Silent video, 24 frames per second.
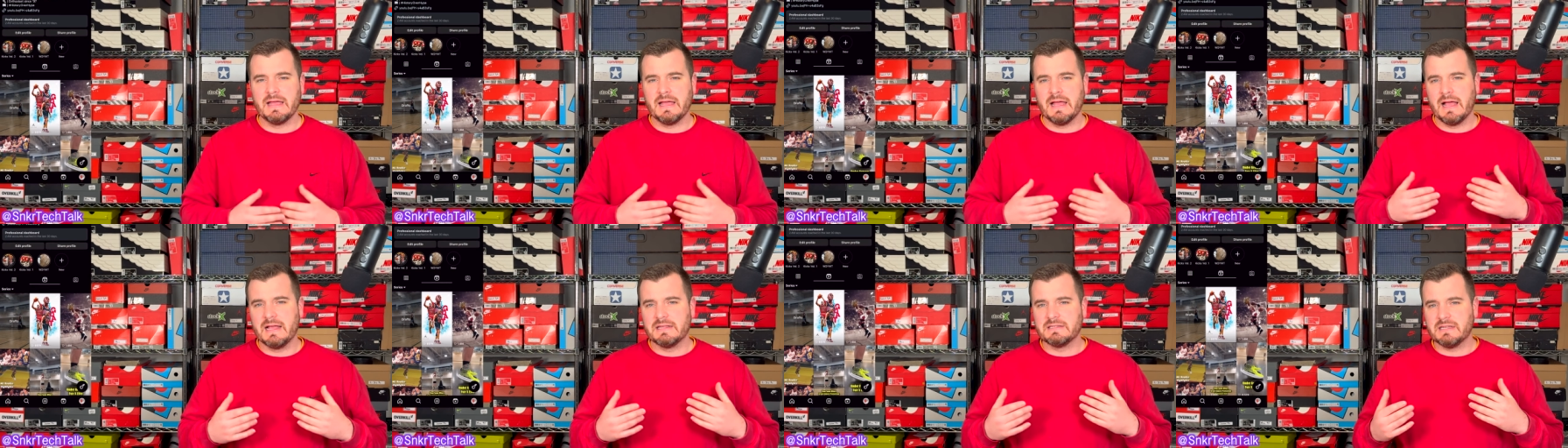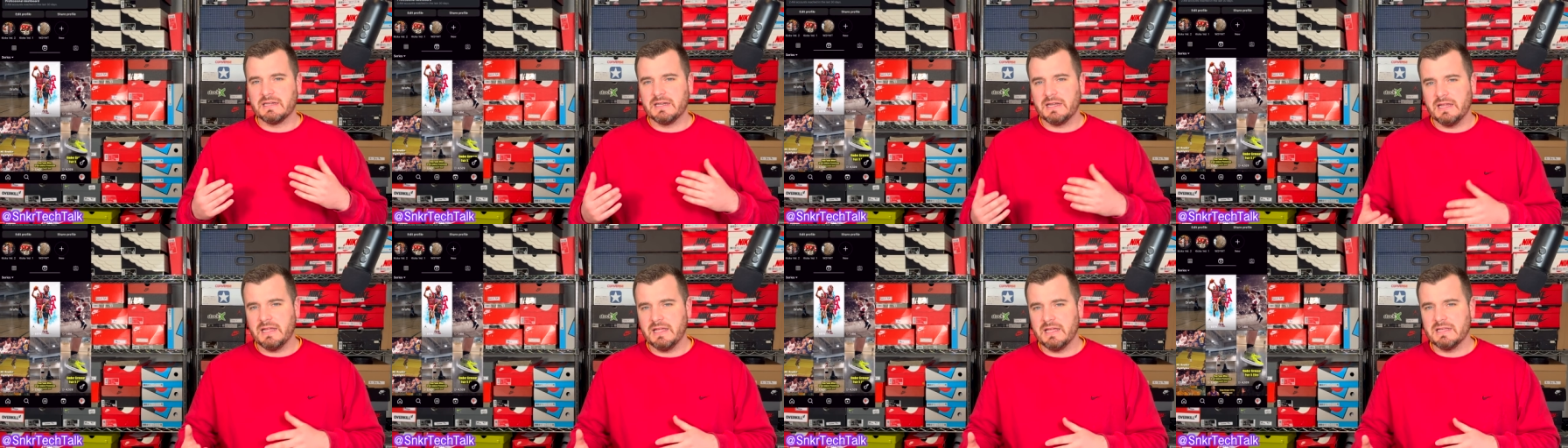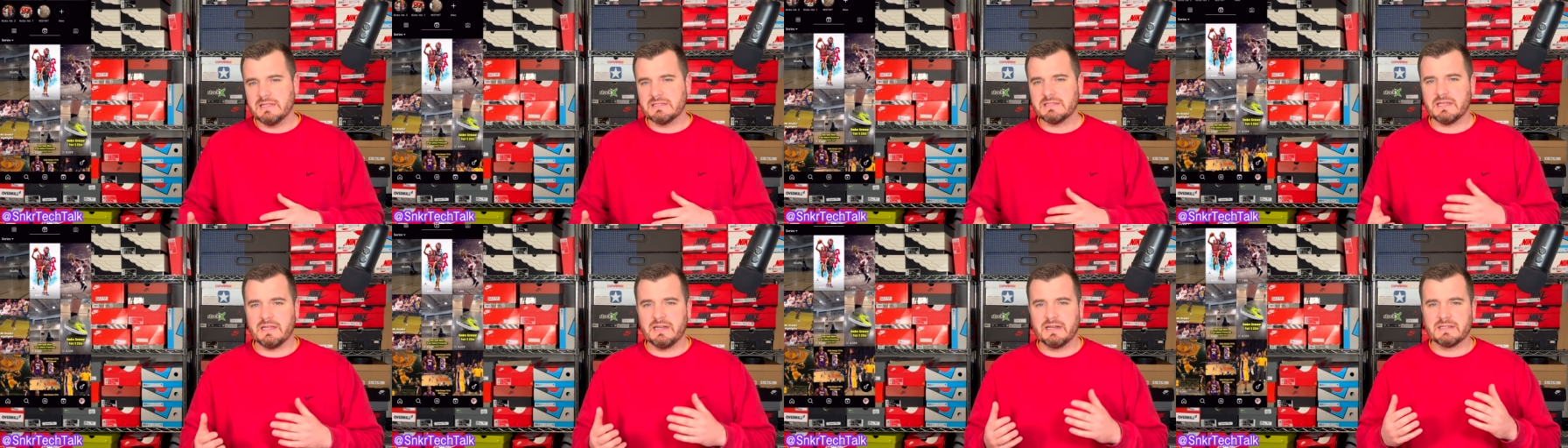as it
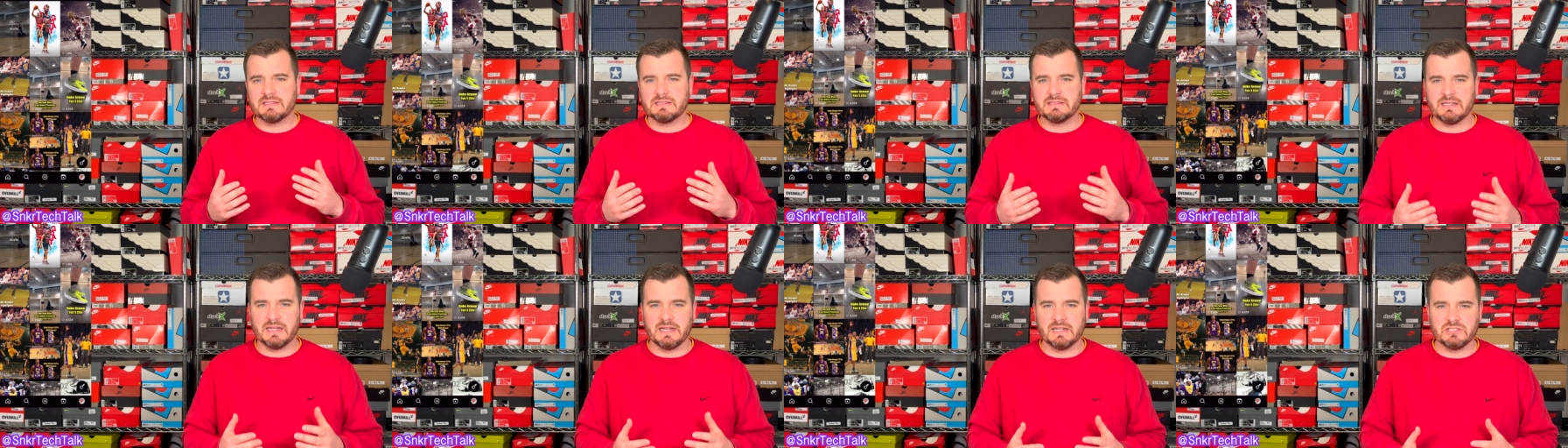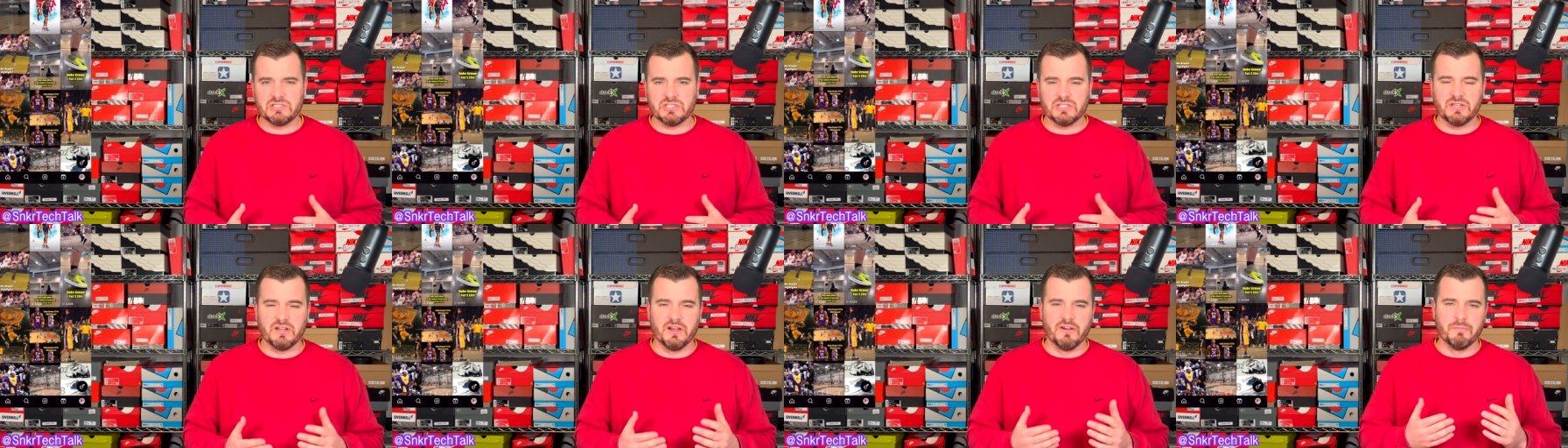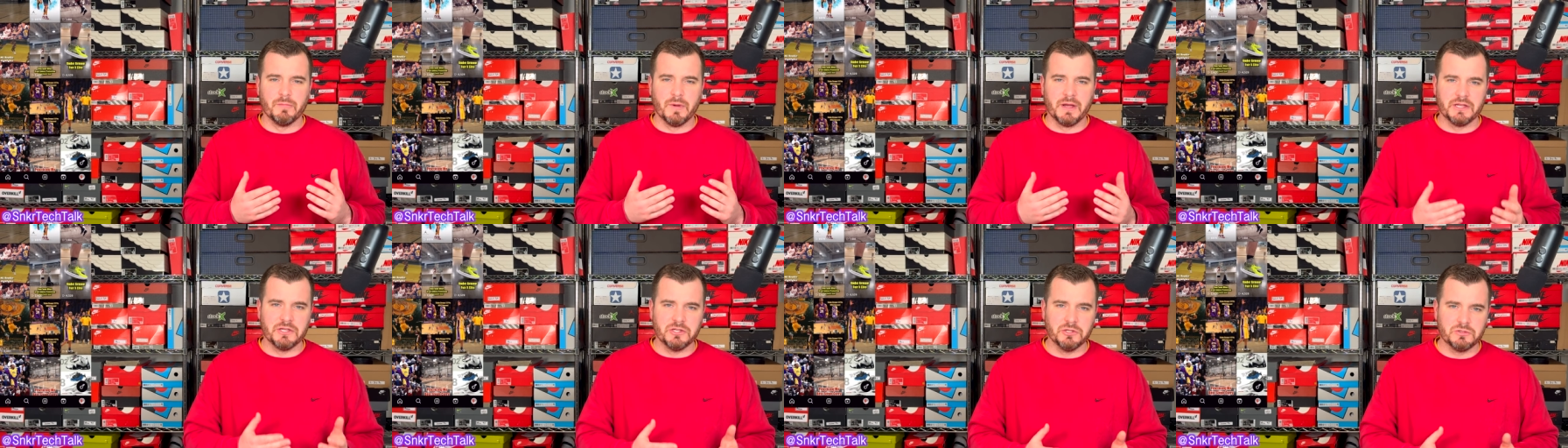is an extension of
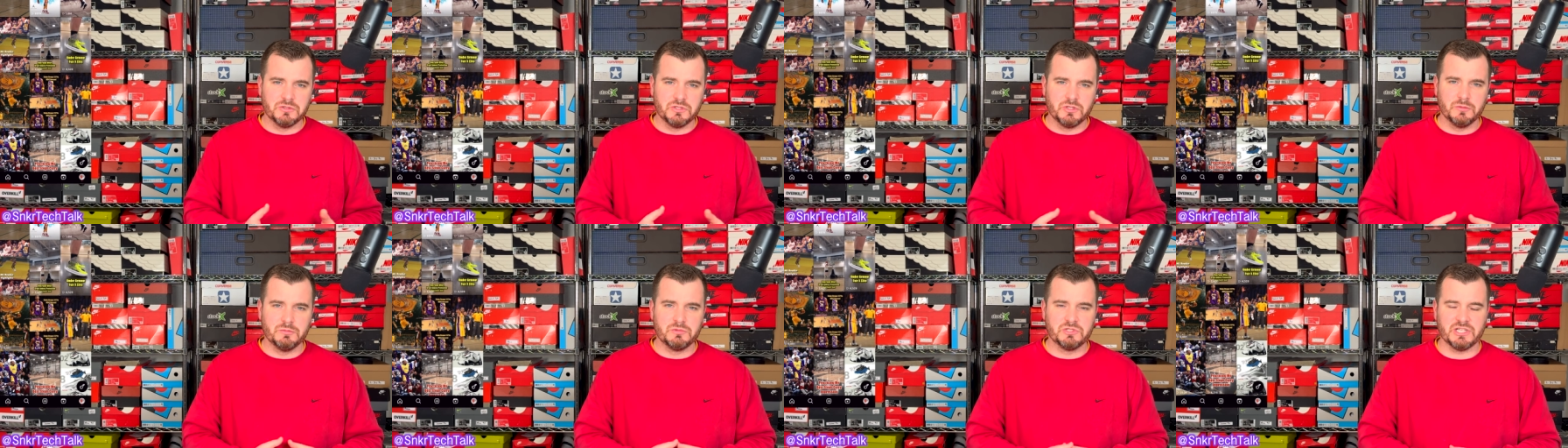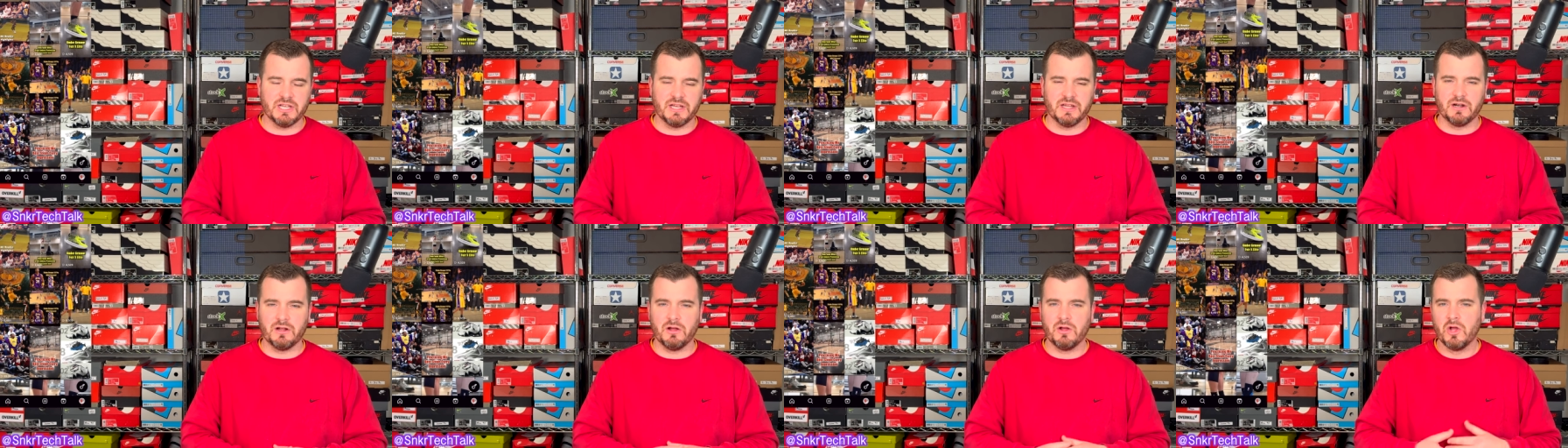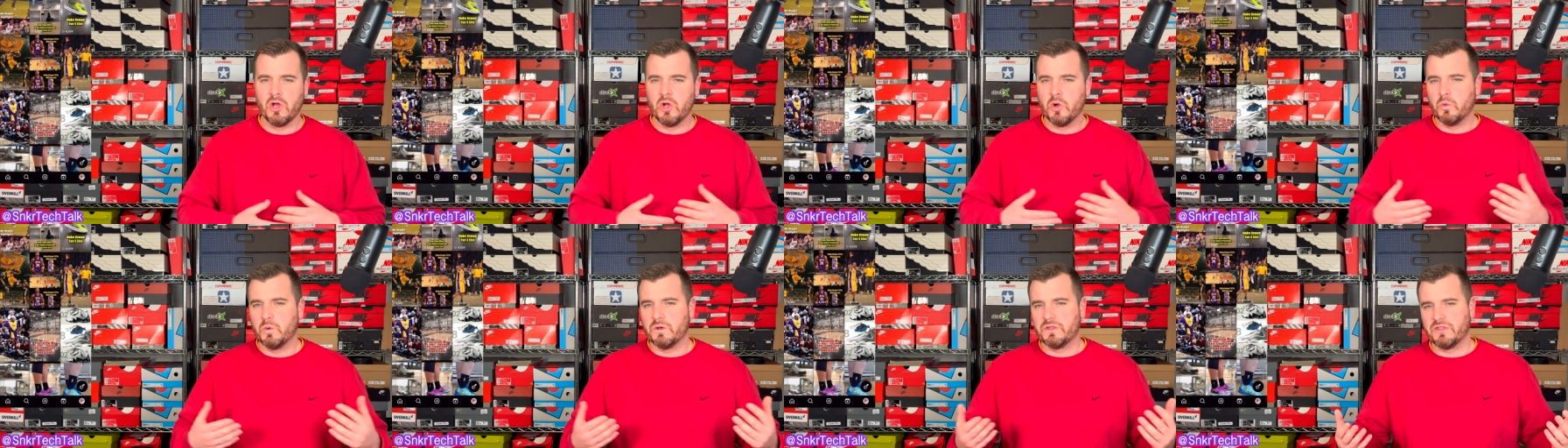my YouTube channel
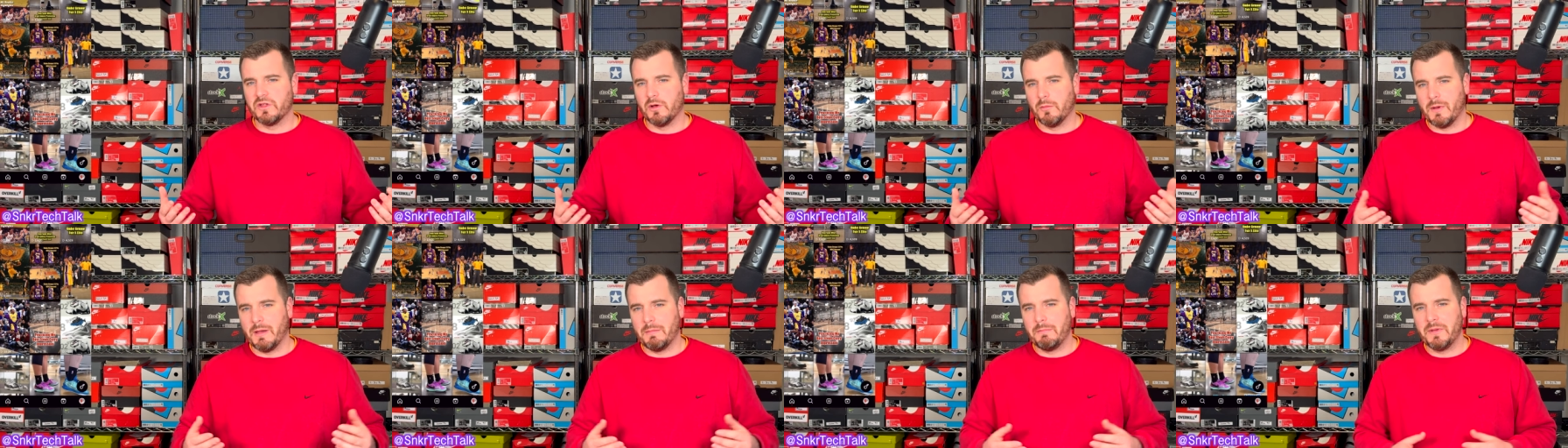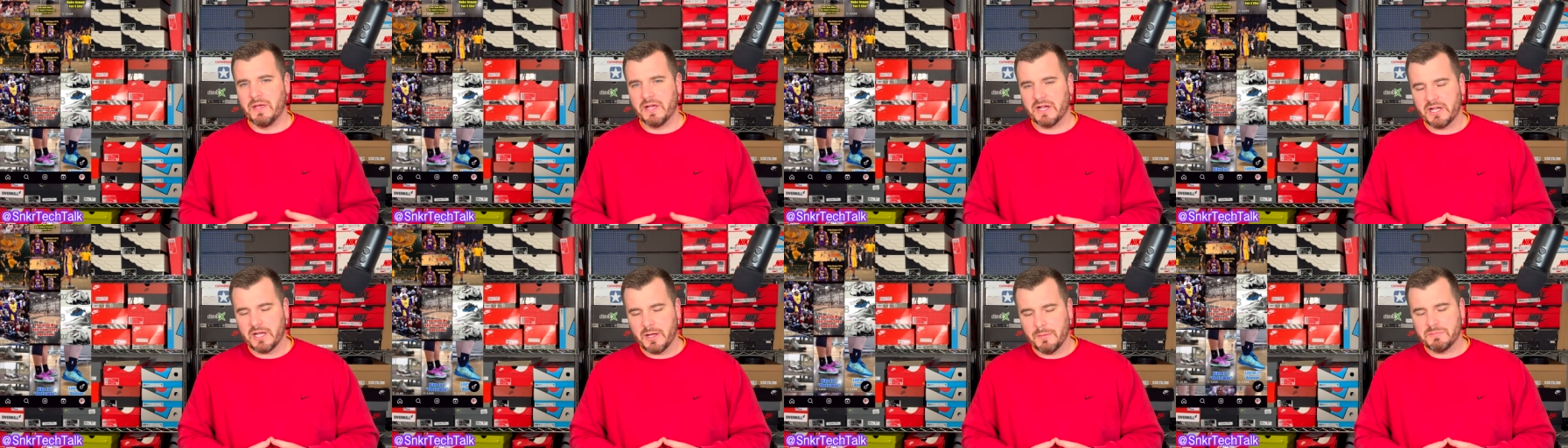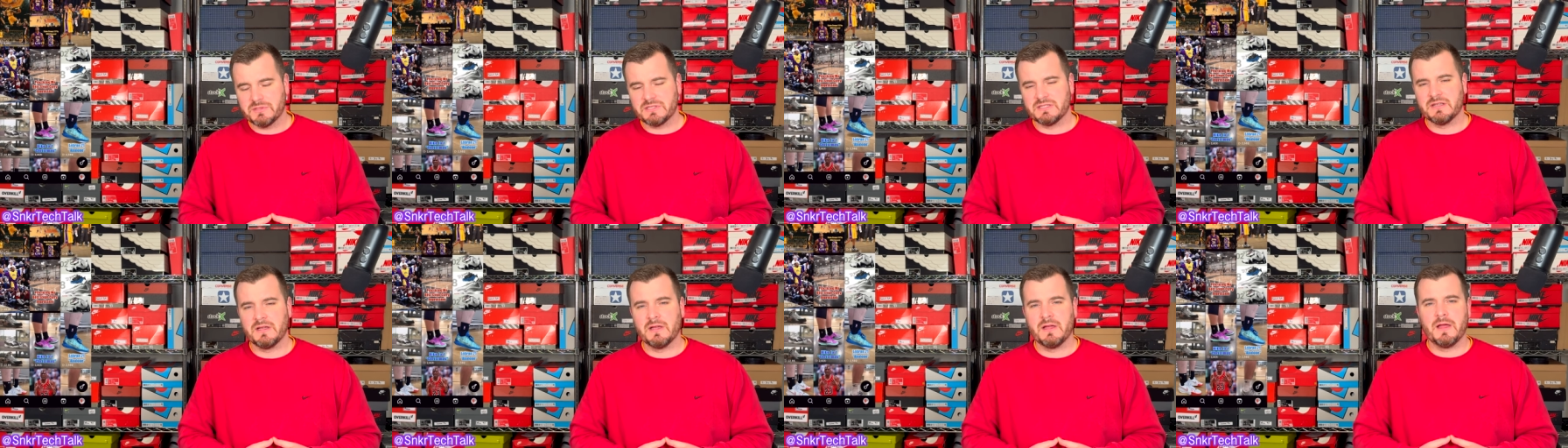with all my
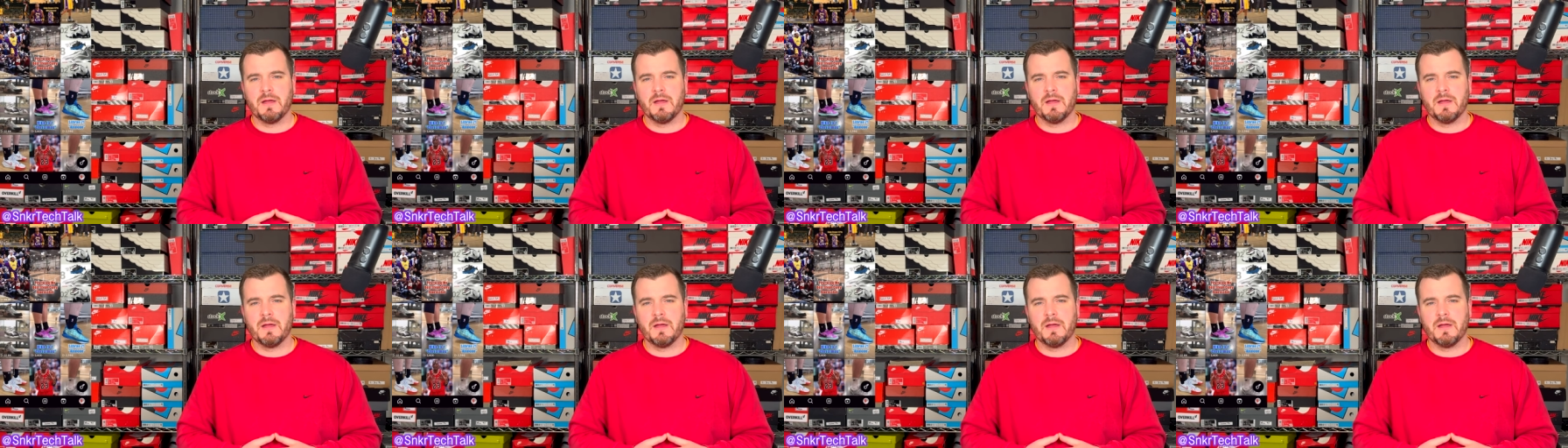pickups,